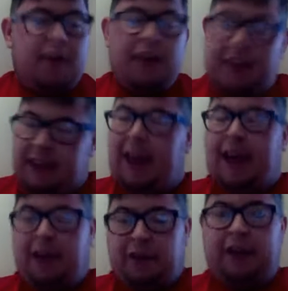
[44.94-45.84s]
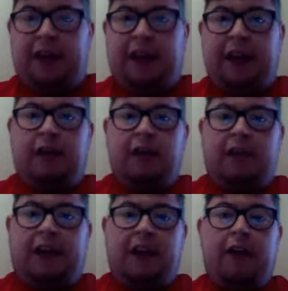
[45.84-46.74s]
Yeah, good. Thank you.
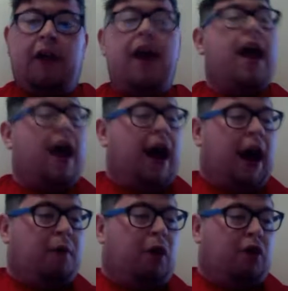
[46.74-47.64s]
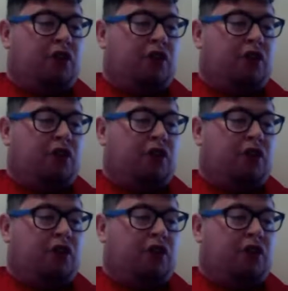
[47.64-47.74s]
I'm also